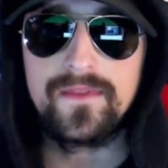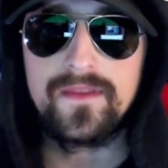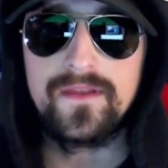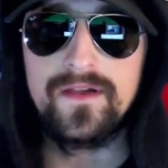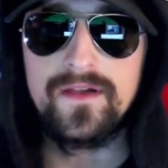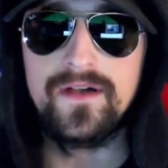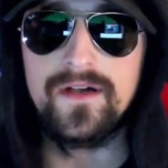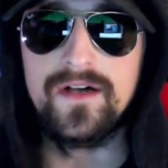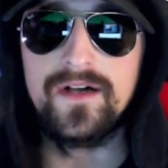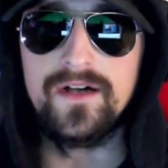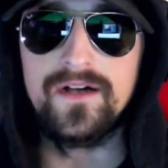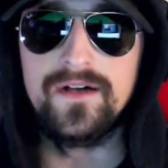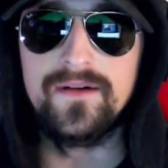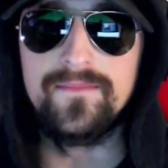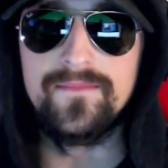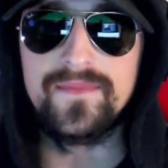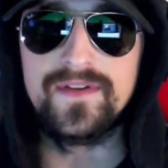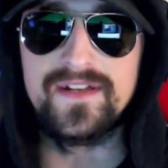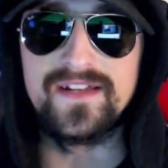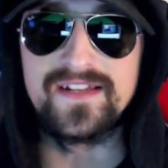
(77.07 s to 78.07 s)

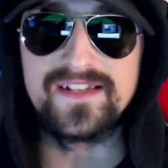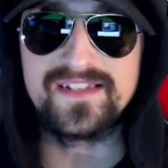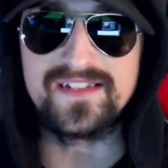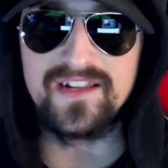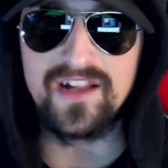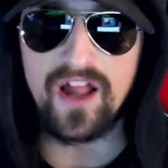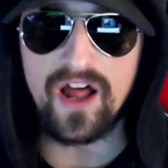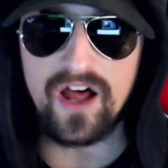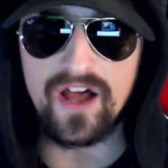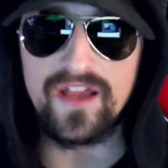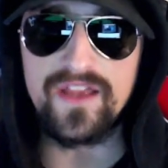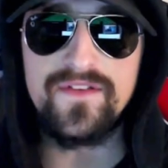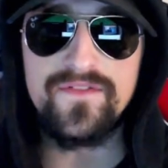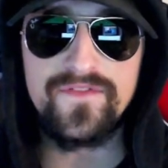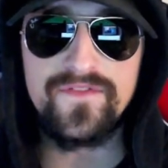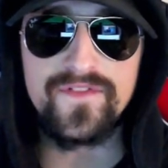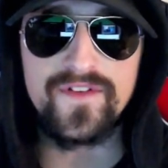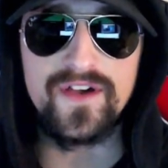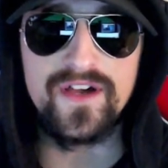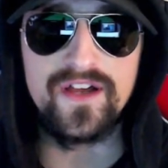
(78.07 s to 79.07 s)
Um, and it's
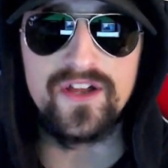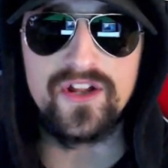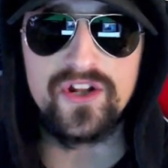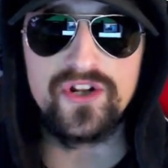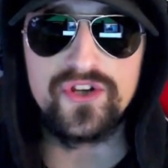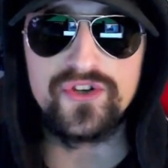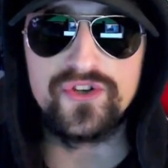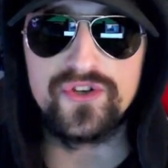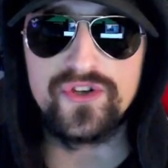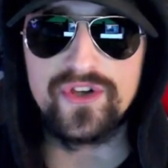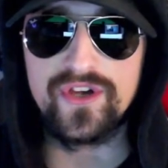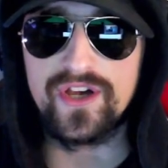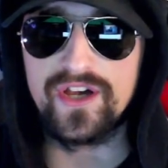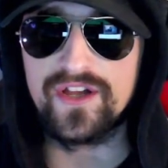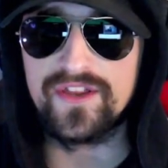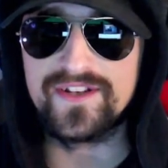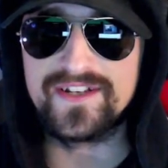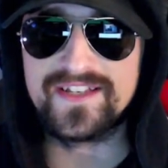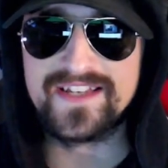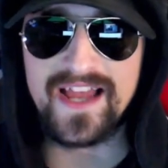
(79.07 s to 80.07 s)
live at uh,
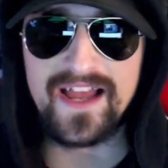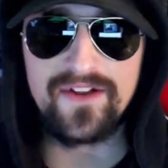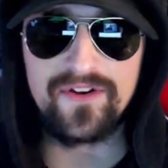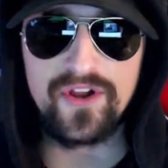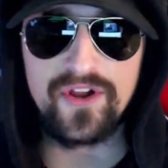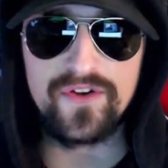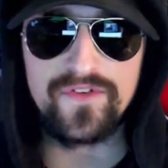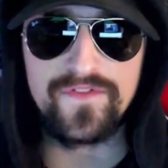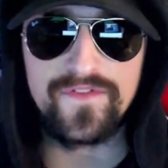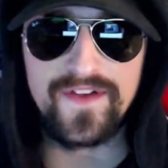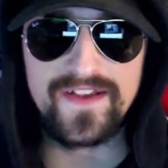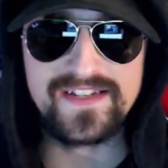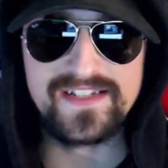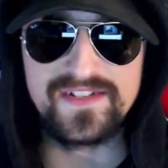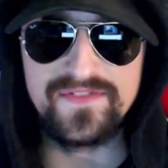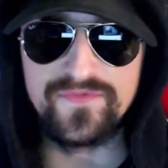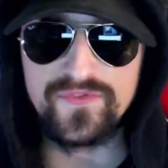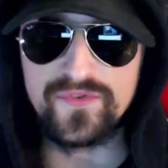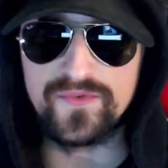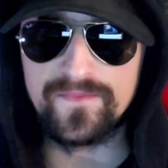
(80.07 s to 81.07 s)
the Download
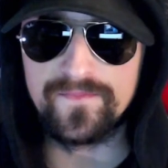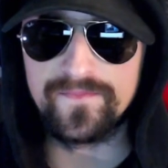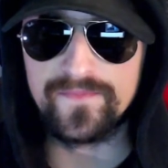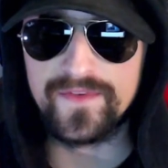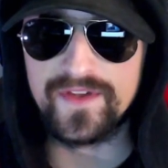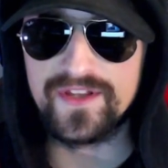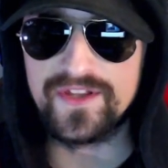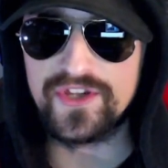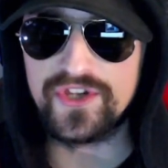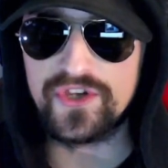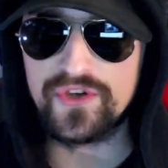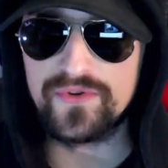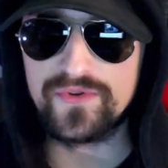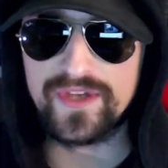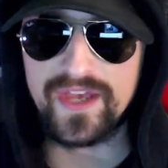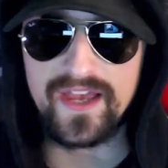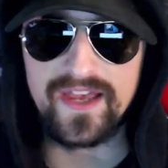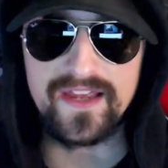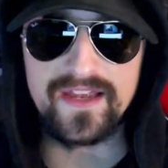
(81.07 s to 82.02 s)
Festival in the UK.